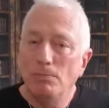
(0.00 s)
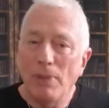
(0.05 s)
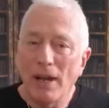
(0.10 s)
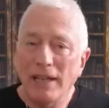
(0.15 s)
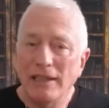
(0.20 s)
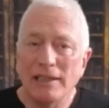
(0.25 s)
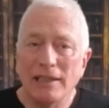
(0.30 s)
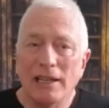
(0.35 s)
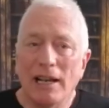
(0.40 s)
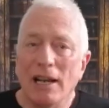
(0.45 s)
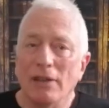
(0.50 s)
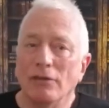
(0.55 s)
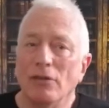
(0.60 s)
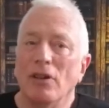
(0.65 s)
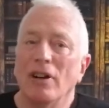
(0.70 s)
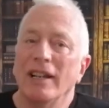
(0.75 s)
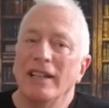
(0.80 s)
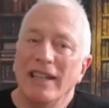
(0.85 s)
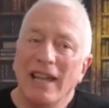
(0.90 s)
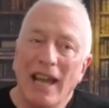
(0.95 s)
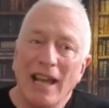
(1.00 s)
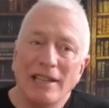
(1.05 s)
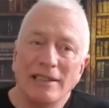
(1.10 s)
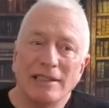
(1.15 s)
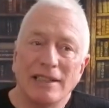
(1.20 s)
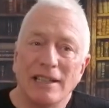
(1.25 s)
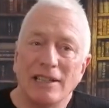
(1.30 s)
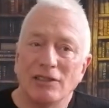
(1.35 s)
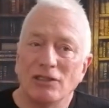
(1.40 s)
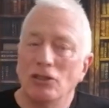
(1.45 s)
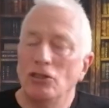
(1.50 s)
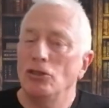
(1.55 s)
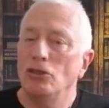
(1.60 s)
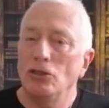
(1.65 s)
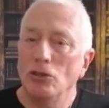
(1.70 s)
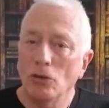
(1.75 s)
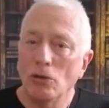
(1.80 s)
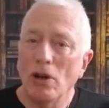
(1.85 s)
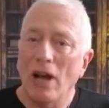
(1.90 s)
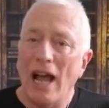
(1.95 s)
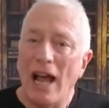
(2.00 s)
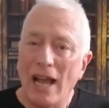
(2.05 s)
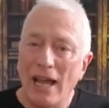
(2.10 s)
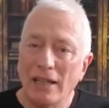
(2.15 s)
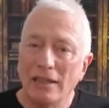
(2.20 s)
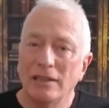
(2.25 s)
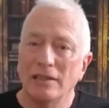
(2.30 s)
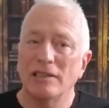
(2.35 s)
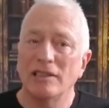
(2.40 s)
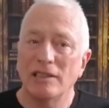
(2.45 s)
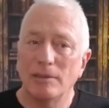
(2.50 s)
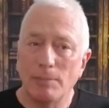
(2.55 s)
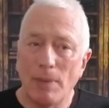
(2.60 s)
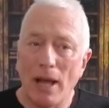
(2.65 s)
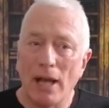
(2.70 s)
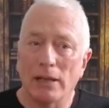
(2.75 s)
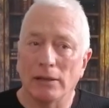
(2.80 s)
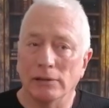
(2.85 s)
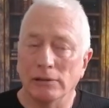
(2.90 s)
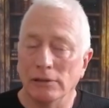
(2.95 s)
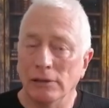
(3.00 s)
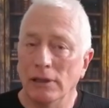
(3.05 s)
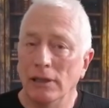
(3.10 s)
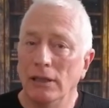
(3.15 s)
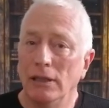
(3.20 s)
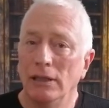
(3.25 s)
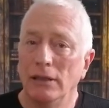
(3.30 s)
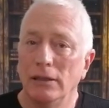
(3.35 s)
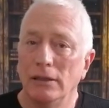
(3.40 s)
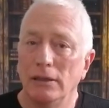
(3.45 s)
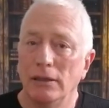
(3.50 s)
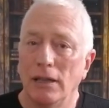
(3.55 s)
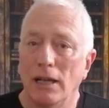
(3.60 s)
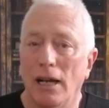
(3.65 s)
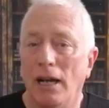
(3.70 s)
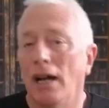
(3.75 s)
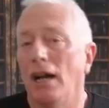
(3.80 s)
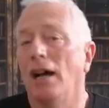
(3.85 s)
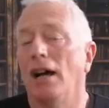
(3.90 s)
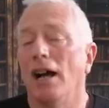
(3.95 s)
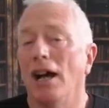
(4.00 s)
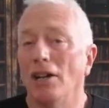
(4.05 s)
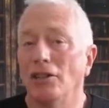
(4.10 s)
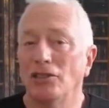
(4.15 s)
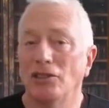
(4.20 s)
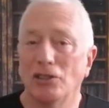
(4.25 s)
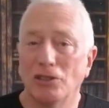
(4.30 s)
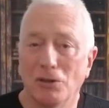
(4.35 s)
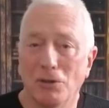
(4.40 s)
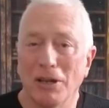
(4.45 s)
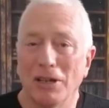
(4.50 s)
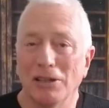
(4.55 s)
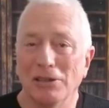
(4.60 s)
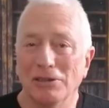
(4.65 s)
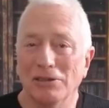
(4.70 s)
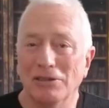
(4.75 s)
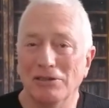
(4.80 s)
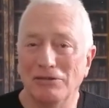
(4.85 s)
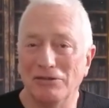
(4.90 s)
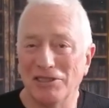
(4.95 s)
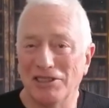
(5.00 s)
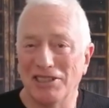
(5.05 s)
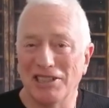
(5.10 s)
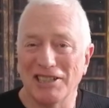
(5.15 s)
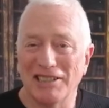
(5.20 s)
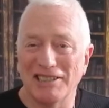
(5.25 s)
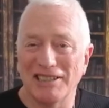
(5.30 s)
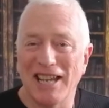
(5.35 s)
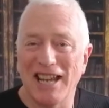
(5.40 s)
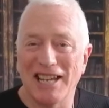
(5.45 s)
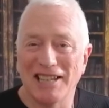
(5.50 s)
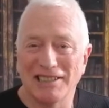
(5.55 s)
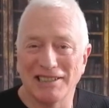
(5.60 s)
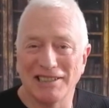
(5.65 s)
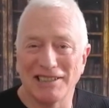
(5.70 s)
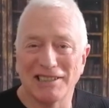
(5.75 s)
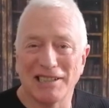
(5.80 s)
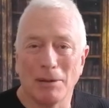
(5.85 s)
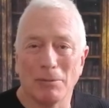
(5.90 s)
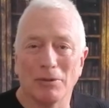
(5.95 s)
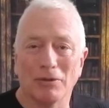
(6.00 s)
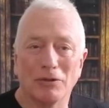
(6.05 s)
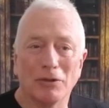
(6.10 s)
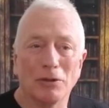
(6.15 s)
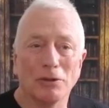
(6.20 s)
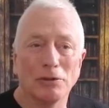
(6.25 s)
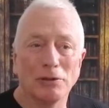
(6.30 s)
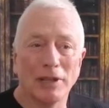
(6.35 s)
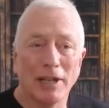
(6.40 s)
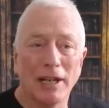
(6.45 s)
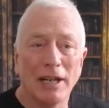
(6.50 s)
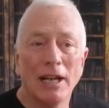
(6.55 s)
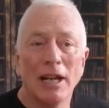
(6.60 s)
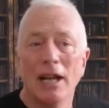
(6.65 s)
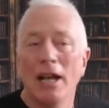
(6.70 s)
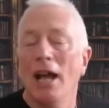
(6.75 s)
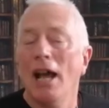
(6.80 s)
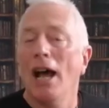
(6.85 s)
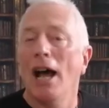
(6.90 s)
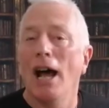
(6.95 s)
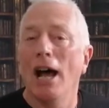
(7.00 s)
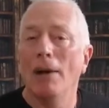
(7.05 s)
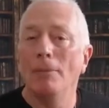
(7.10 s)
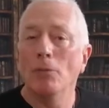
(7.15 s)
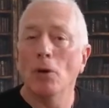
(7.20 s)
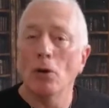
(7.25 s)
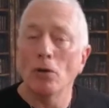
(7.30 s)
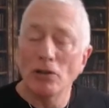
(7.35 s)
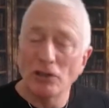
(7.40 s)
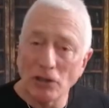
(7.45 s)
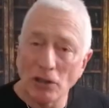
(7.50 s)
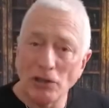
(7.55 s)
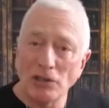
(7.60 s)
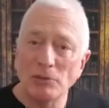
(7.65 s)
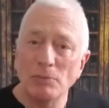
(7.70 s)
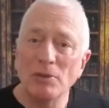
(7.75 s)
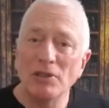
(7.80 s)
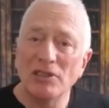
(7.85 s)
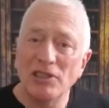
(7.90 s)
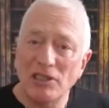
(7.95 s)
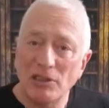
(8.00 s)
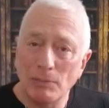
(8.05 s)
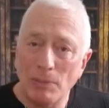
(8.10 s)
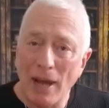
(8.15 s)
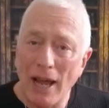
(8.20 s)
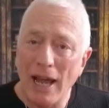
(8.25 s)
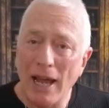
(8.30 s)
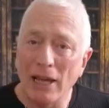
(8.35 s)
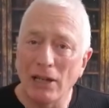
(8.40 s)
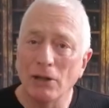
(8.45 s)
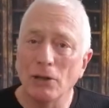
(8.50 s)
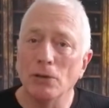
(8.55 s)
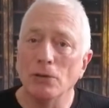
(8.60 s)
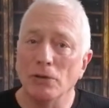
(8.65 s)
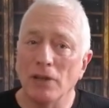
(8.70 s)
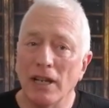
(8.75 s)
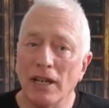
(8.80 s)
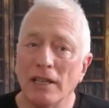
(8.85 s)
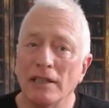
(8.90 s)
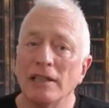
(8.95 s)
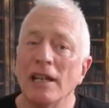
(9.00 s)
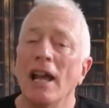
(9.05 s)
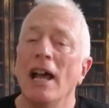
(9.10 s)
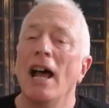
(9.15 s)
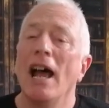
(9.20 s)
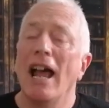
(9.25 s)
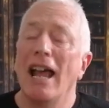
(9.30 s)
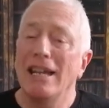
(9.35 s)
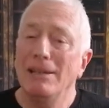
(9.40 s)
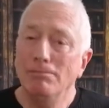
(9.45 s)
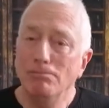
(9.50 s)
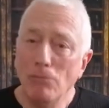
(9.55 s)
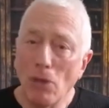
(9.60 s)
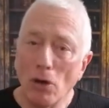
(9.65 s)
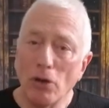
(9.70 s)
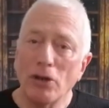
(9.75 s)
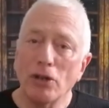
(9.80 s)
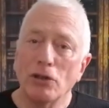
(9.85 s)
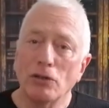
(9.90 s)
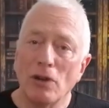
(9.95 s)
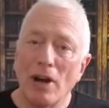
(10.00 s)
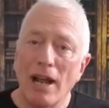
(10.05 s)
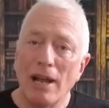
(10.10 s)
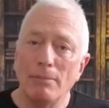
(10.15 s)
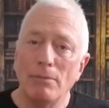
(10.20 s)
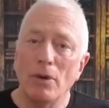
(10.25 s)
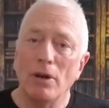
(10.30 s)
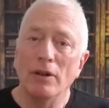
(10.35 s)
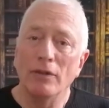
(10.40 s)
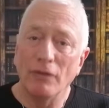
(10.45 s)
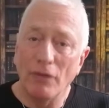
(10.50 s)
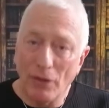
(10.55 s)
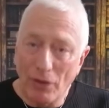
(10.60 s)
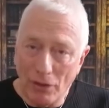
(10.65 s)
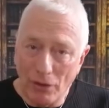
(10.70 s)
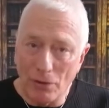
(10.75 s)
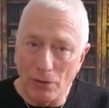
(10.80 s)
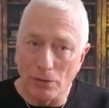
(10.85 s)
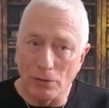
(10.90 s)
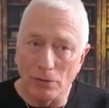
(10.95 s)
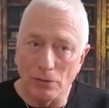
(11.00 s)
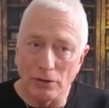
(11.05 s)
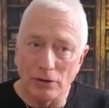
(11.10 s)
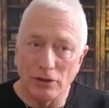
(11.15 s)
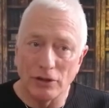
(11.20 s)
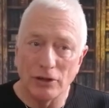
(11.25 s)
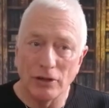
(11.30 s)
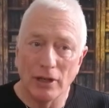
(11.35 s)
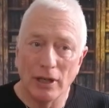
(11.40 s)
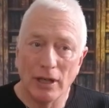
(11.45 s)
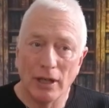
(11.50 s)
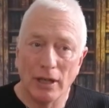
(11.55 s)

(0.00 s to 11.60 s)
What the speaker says: basic level, I guess it's a shorthand spell, a squiggle for success, as some have called it, or as Osmond Spare called it, a monogram of thought.